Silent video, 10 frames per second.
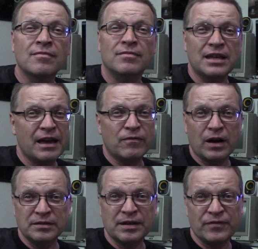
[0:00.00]
the
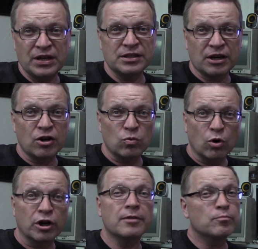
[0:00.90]
A570 started
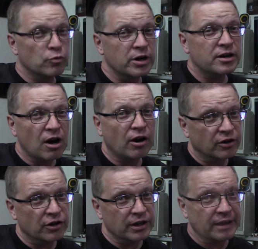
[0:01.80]
working pretty darn
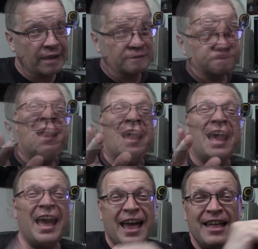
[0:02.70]
good again.
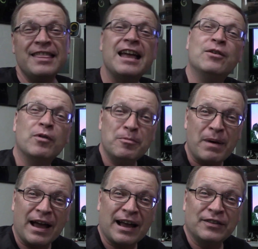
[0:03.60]
And then it went
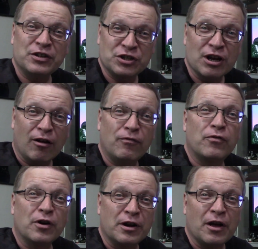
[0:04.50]
back on the shelf
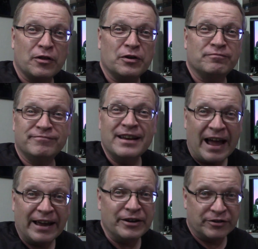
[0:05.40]
for another
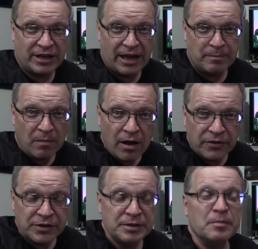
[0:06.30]
9 or 10 months